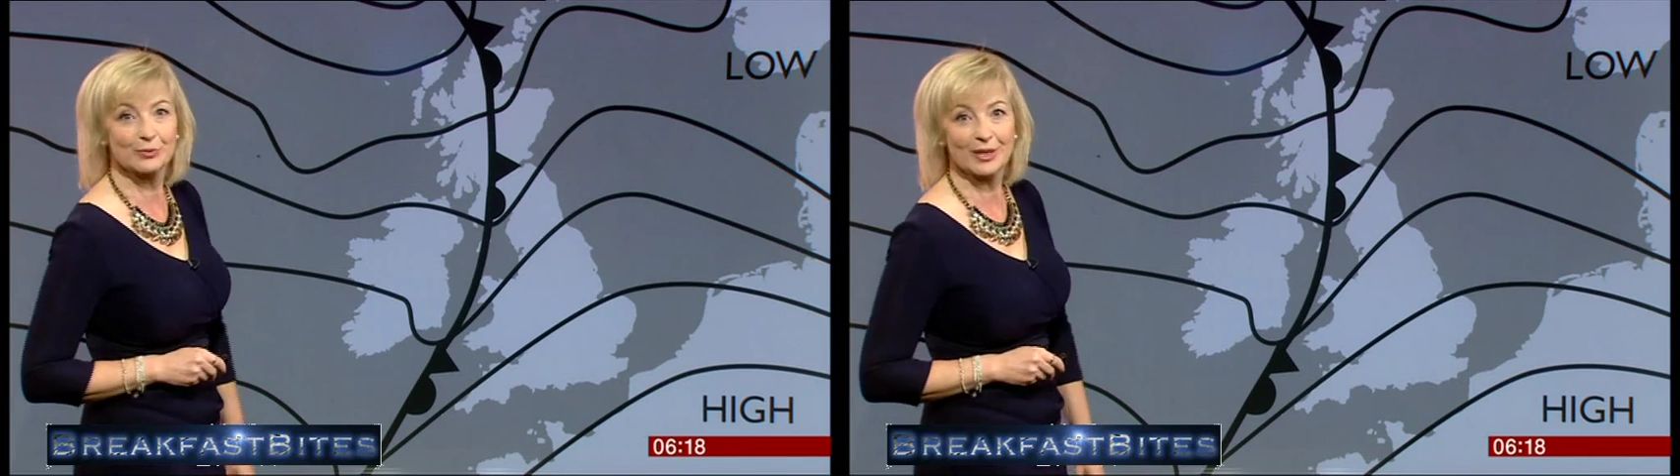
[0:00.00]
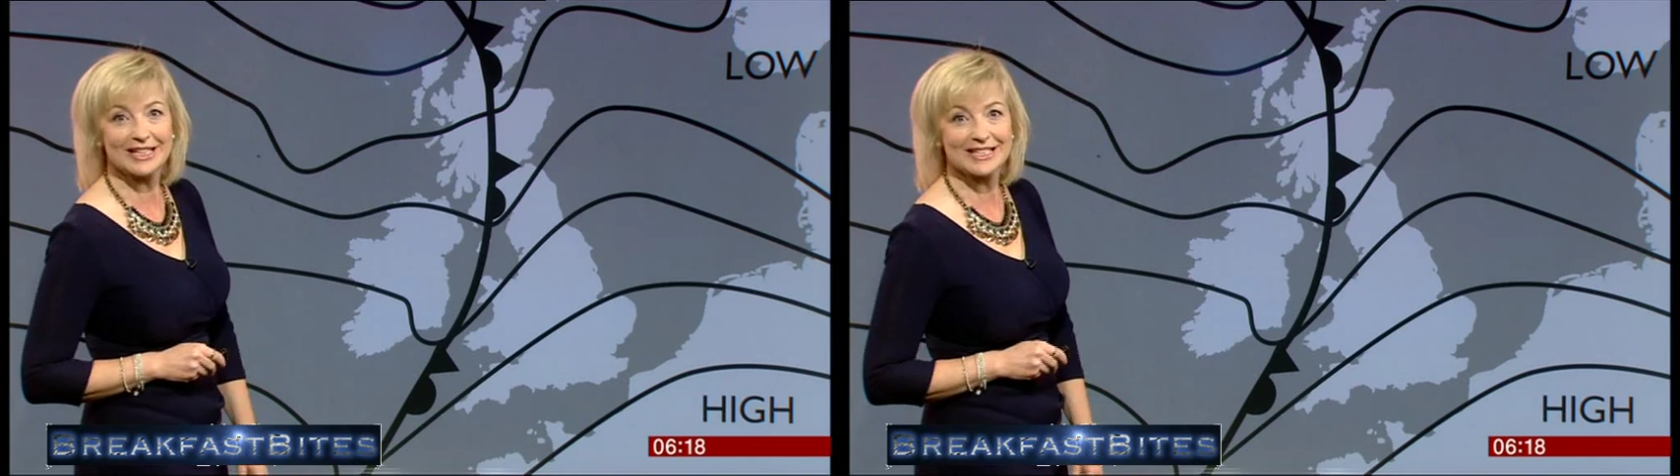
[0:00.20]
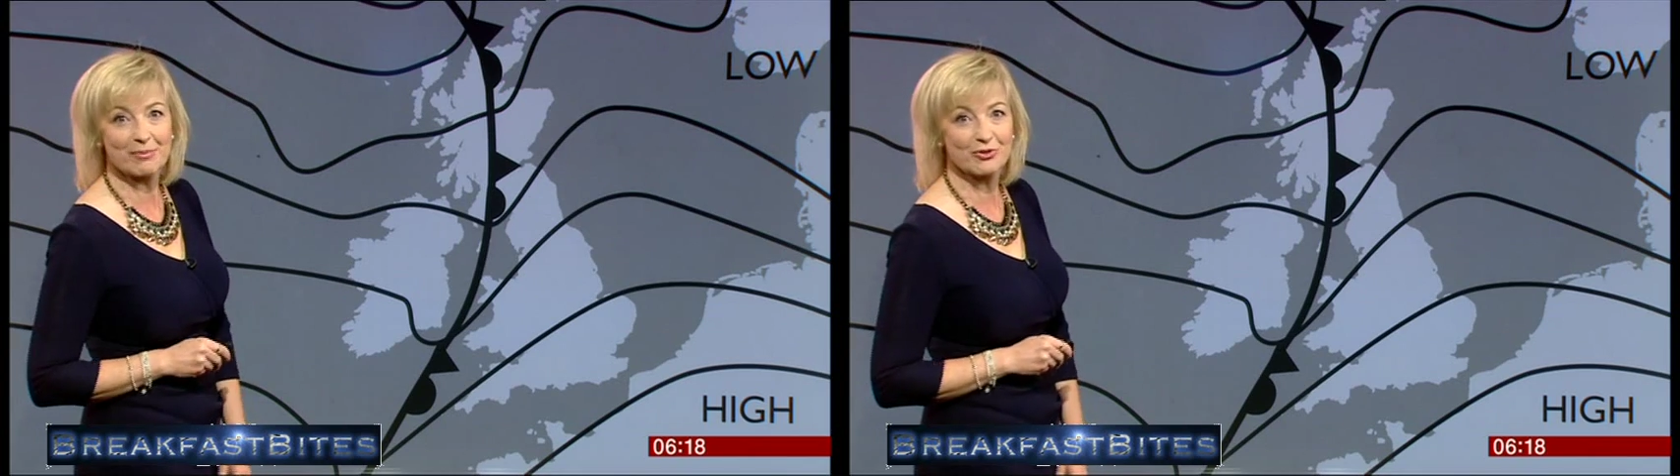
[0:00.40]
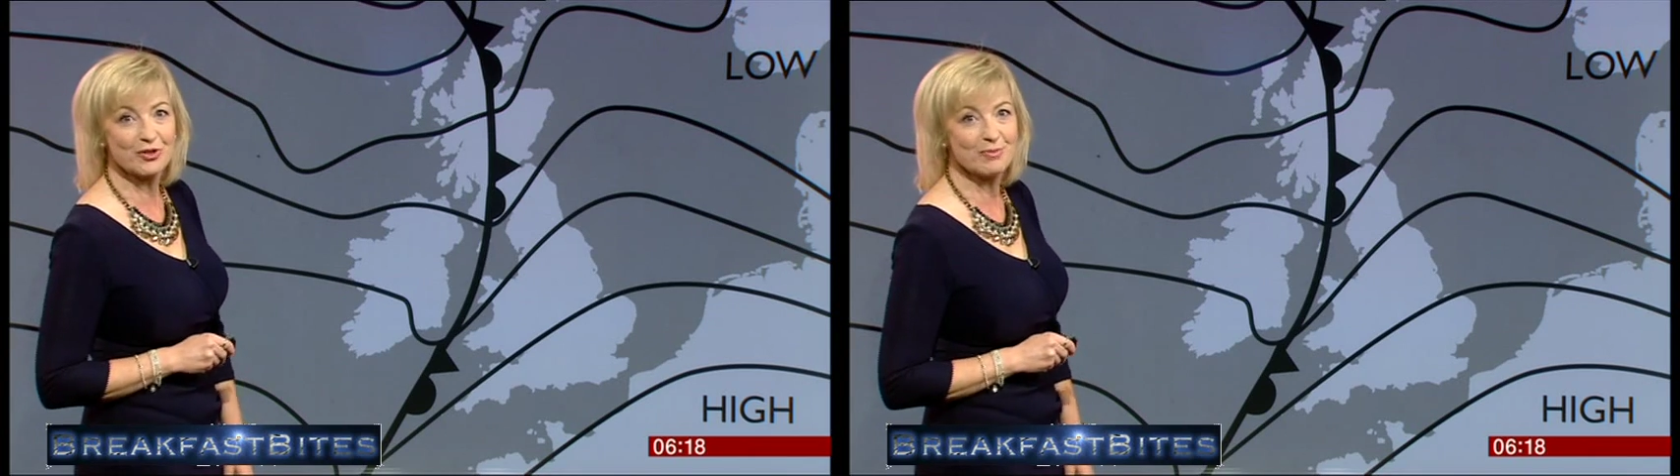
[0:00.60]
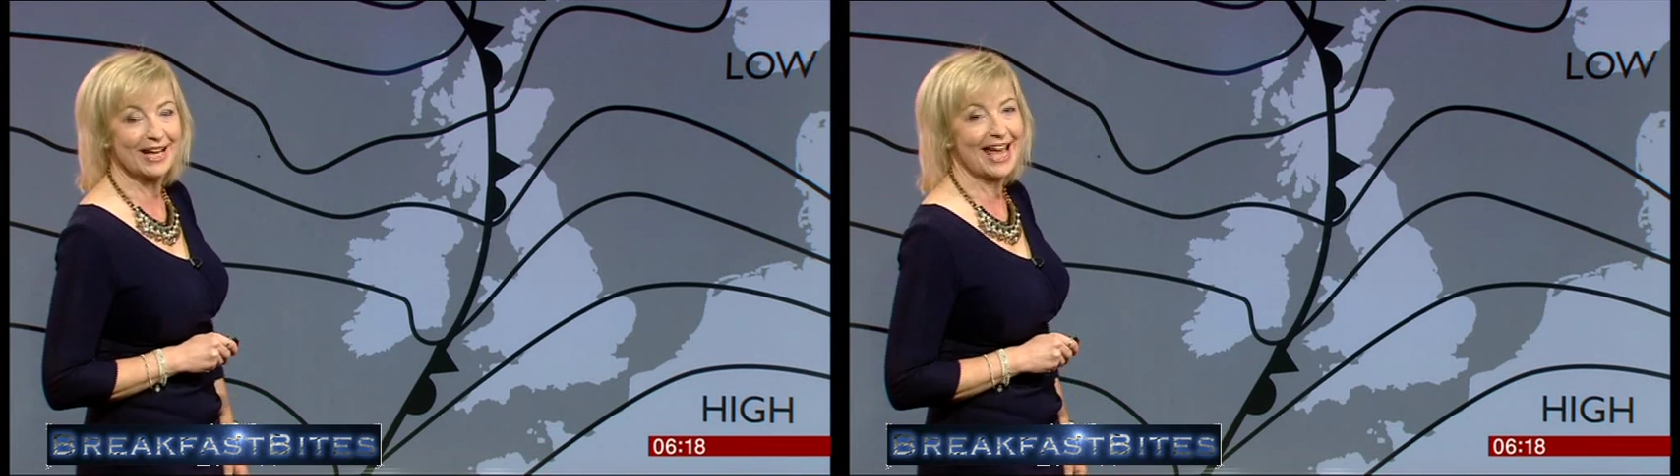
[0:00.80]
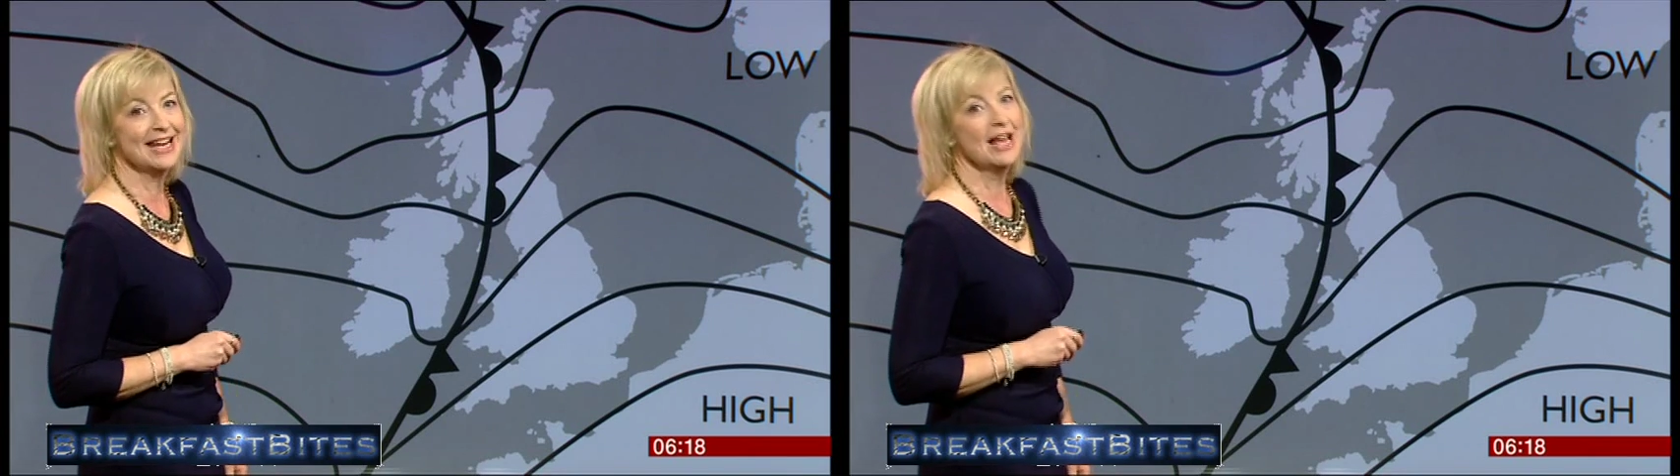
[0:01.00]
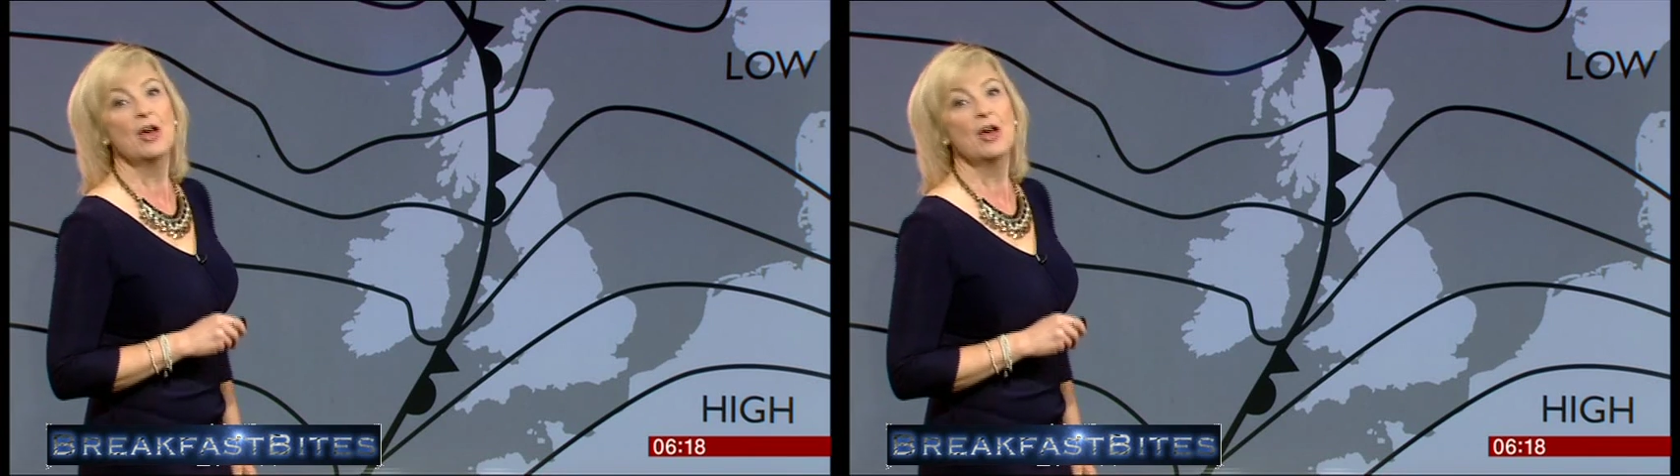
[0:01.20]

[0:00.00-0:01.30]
quickly skip through them again.